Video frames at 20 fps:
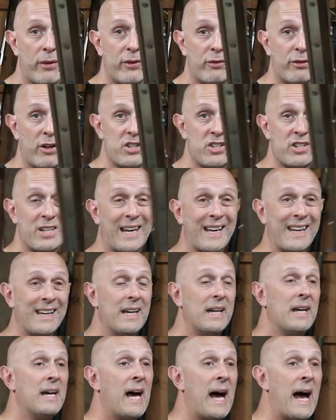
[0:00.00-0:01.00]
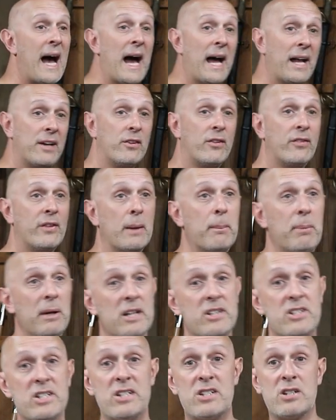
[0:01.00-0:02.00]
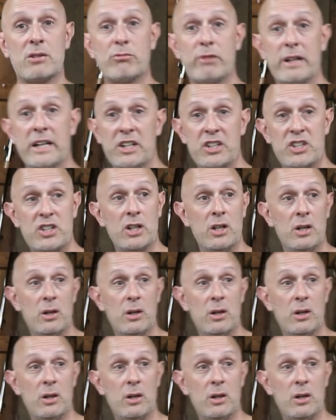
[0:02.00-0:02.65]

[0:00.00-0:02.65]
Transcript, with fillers: thrusting, and the ability to reach